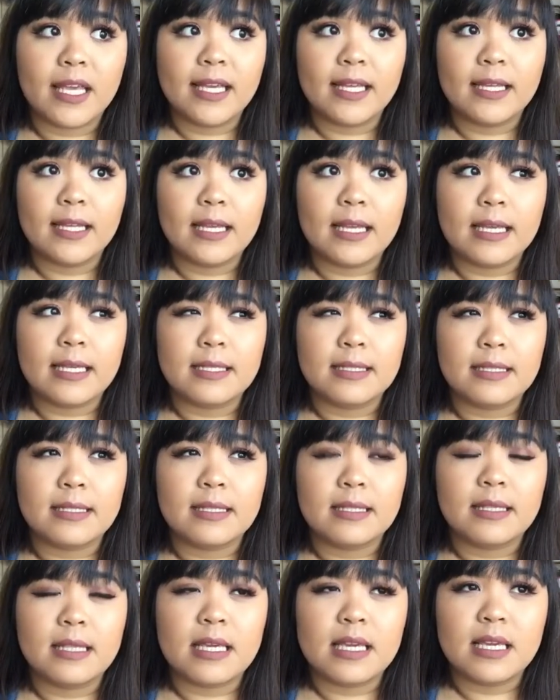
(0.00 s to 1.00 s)
It is
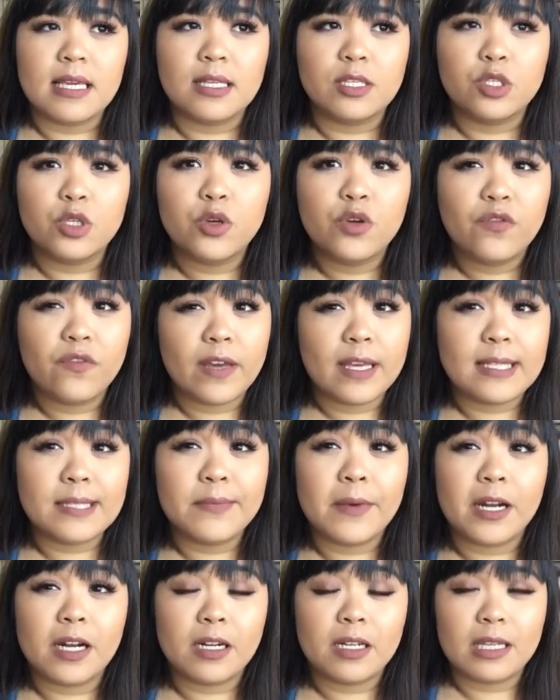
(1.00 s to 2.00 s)
the Too Faced
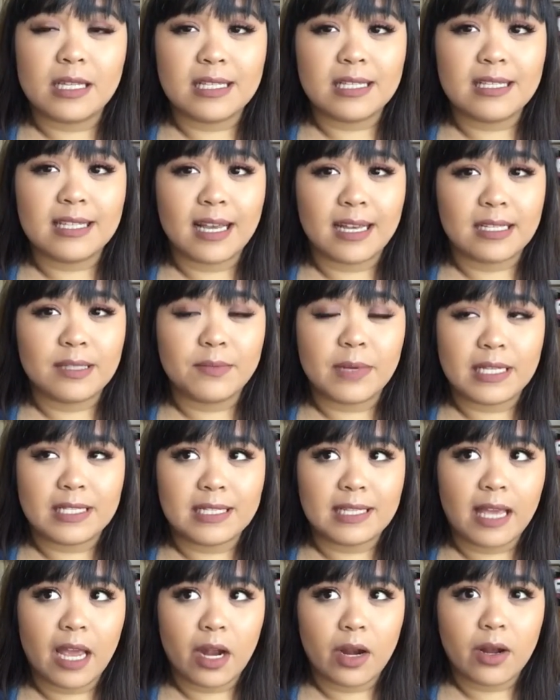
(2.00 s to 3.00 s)
Better Than Sex
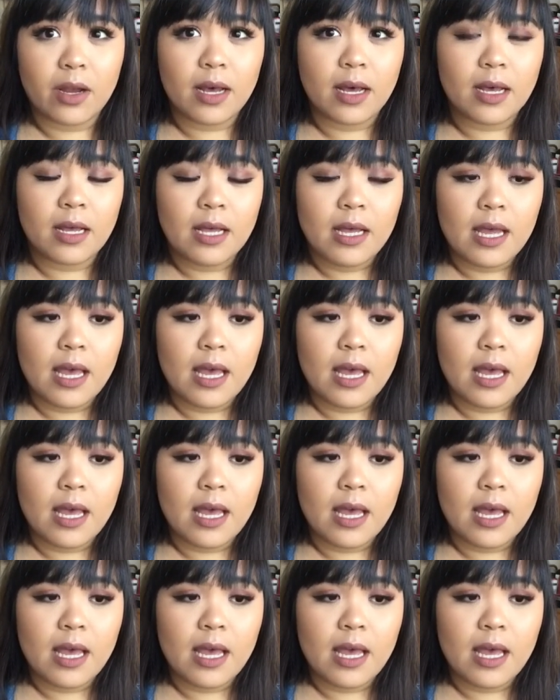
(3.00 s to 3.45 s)
mascara.